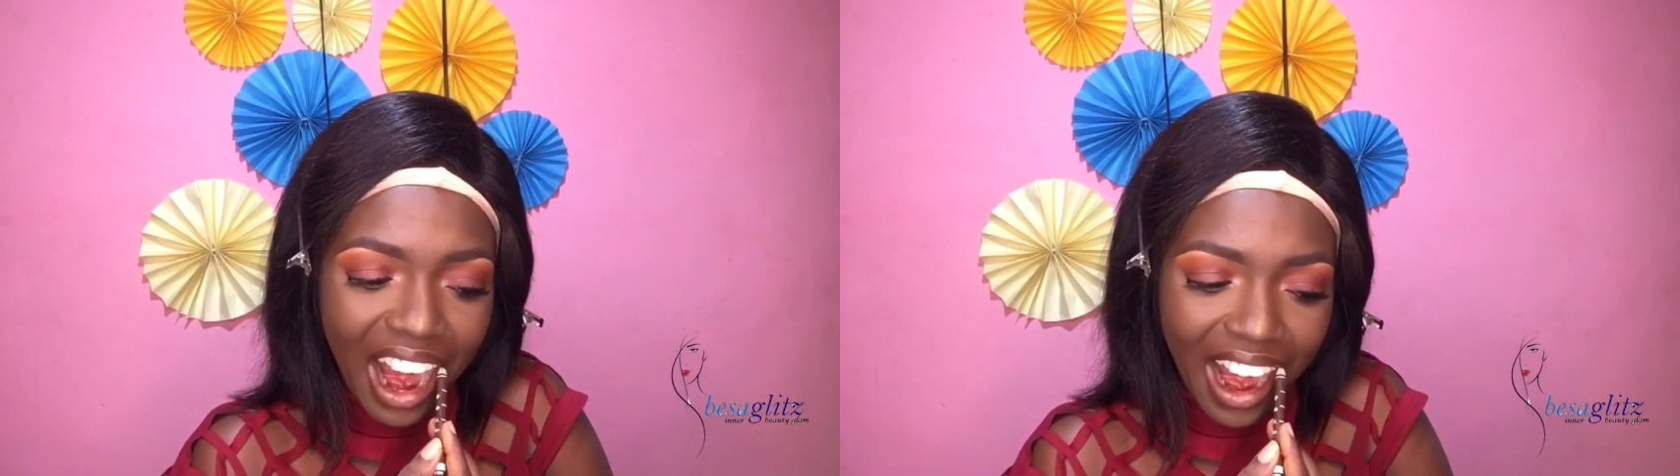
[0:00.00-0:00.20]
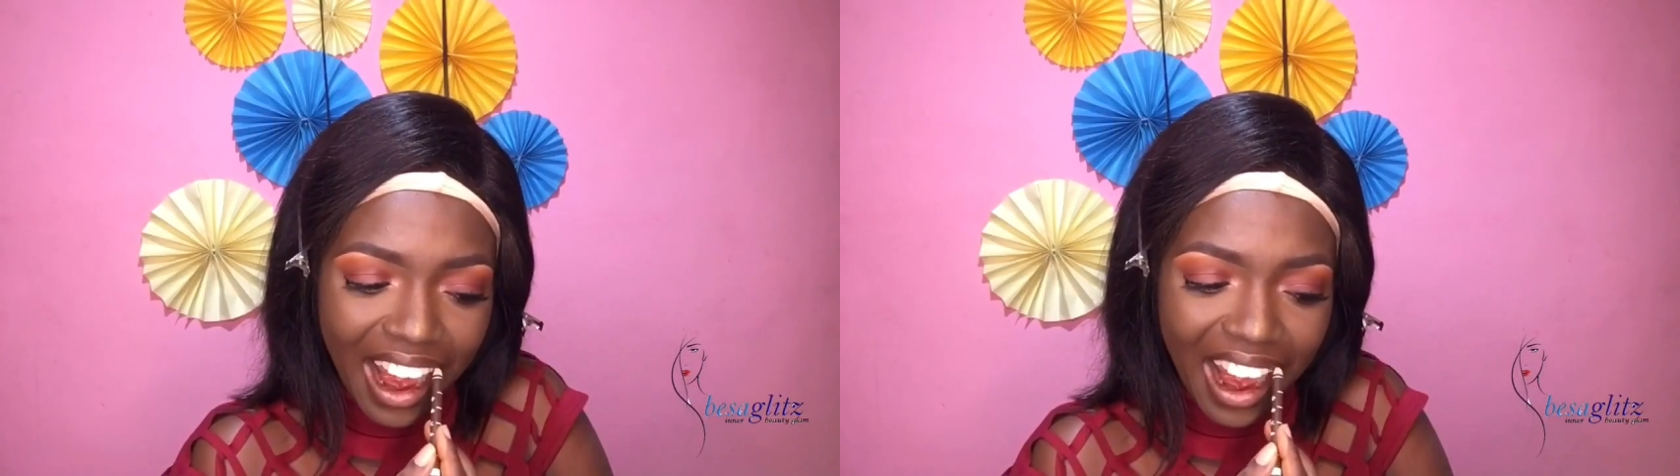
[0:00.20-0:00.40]

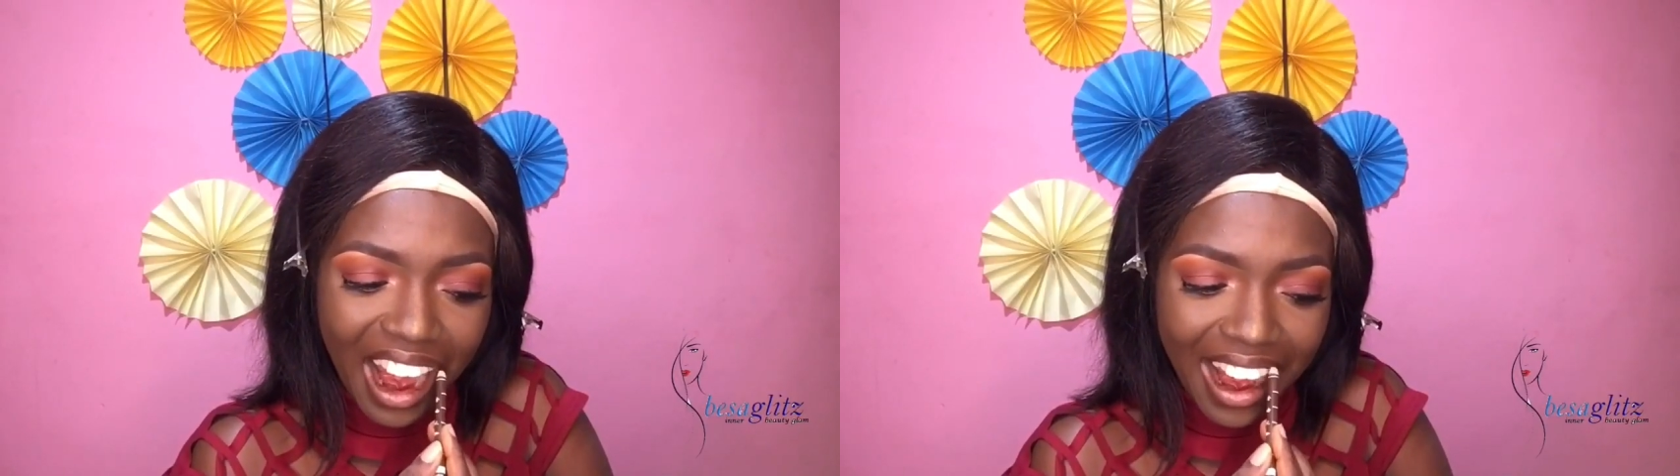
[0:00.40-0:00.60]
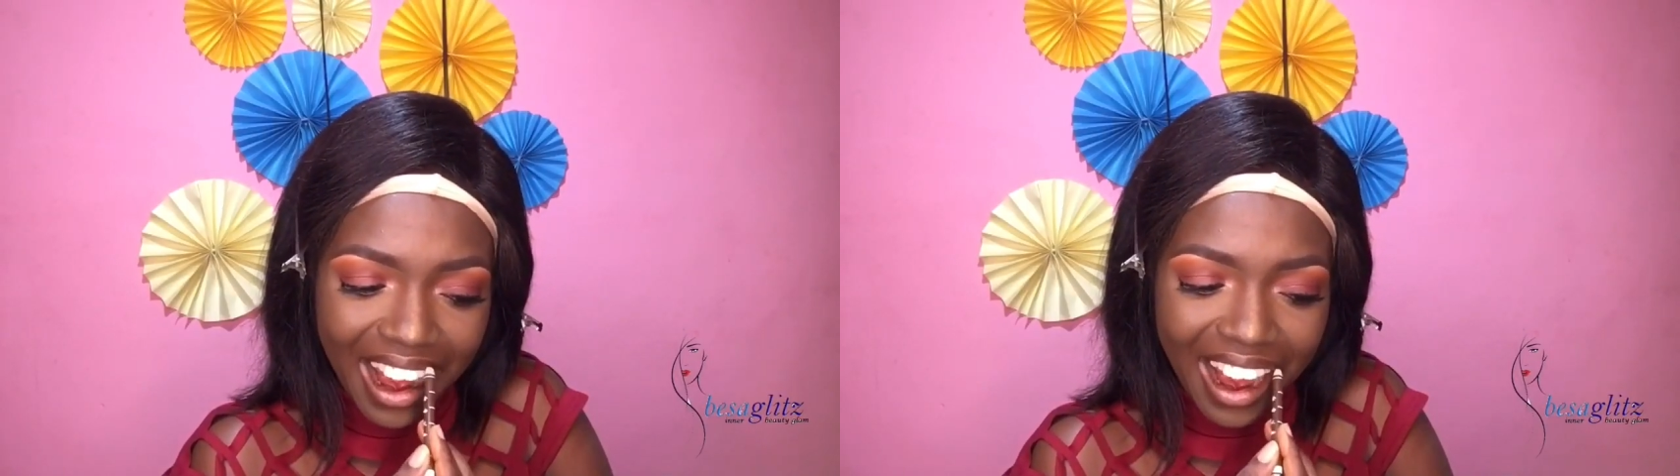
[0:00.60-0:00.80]
the
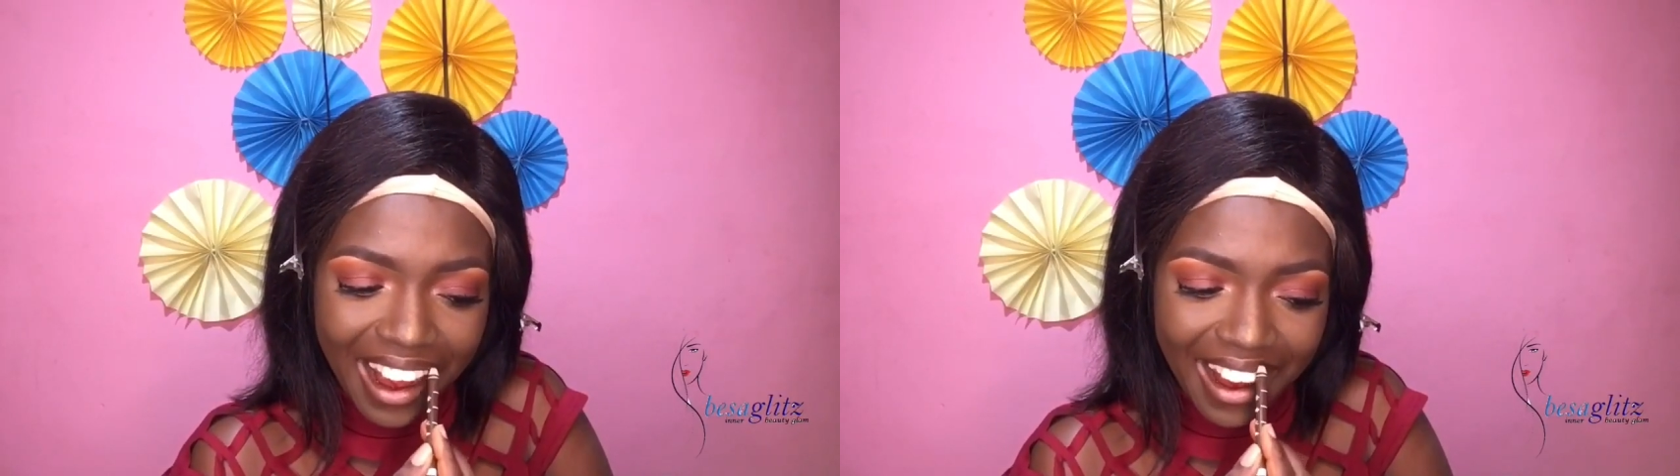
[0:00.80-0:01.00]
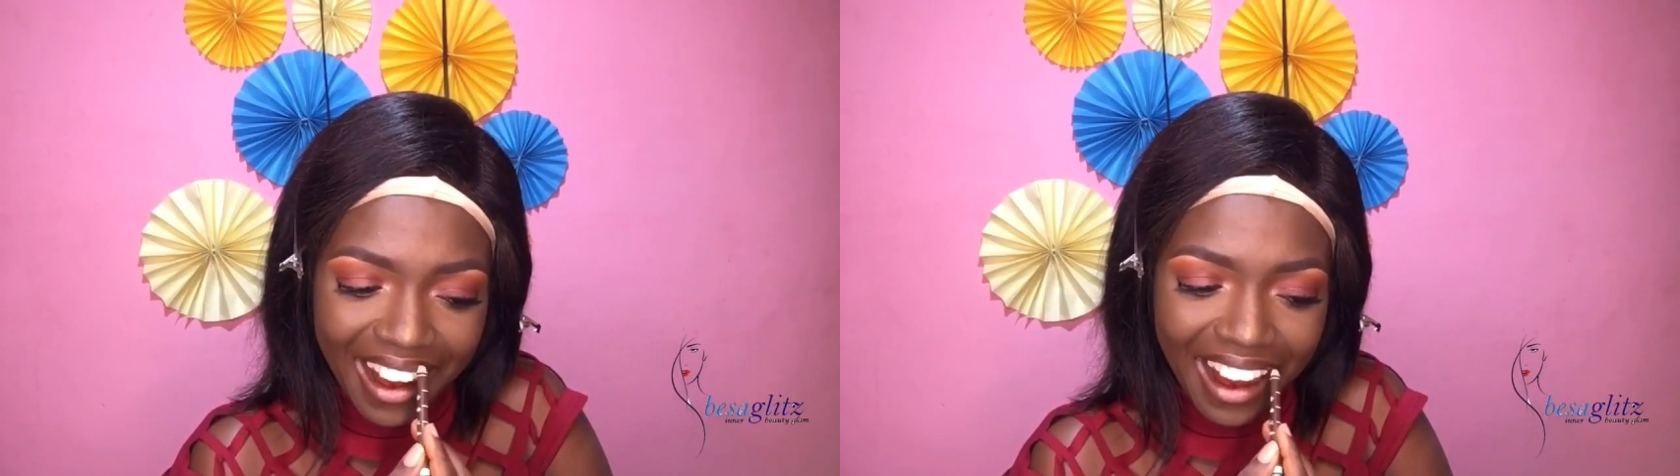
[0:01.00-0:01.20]
lip
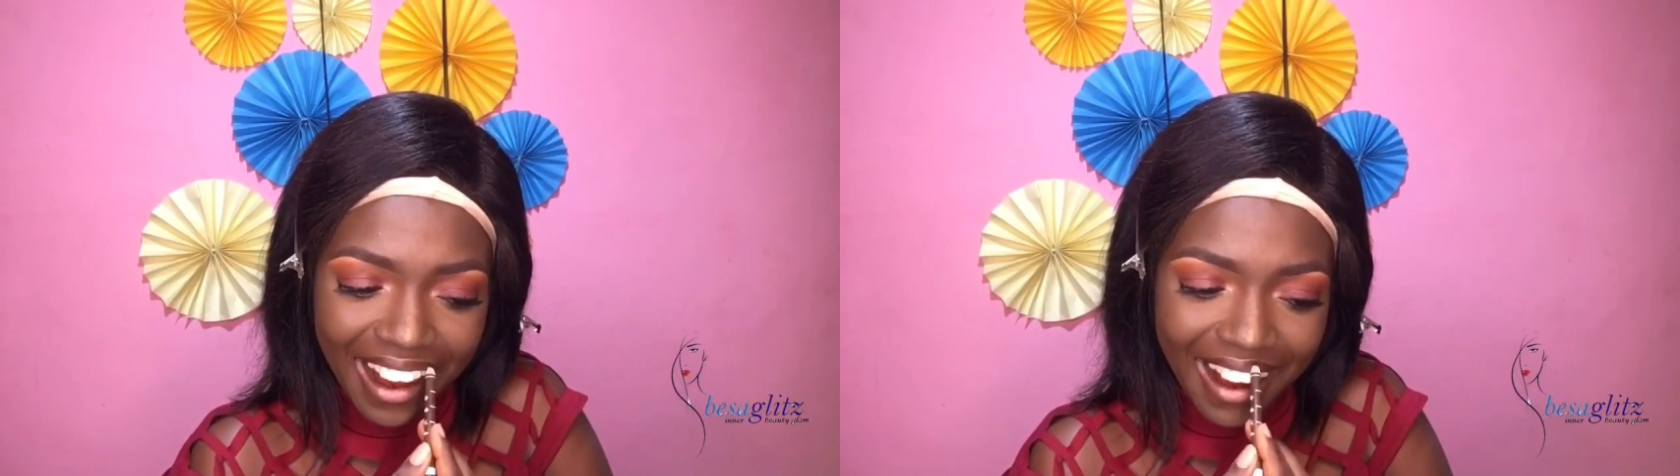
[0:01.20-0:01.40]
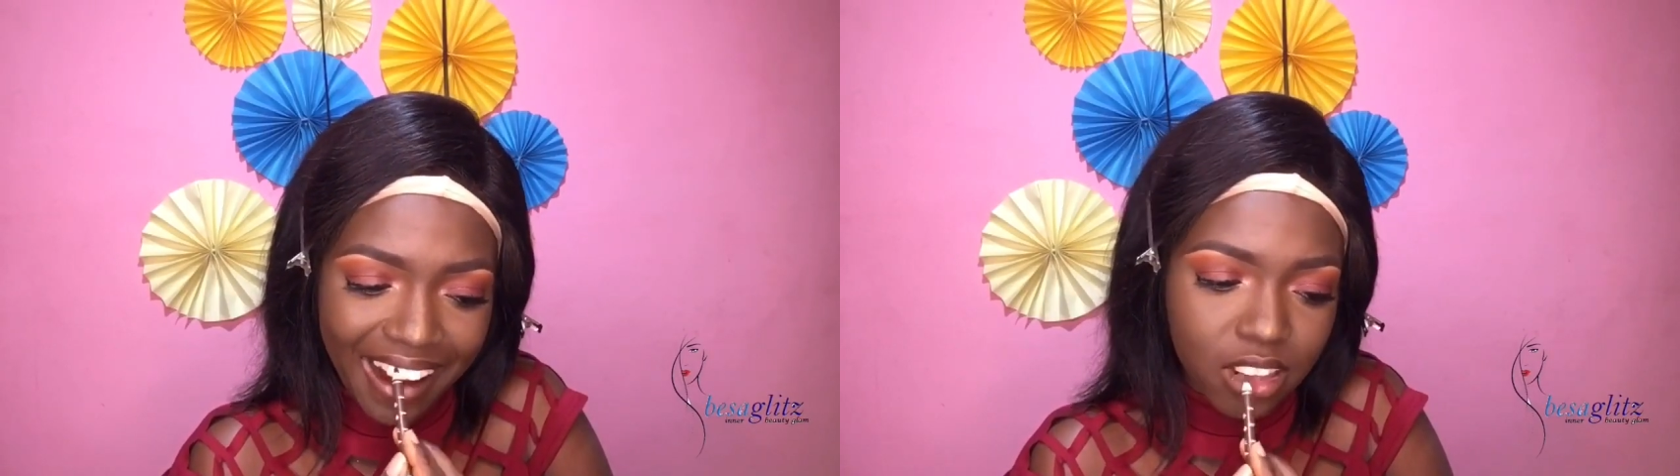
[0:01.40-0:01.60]
pencil.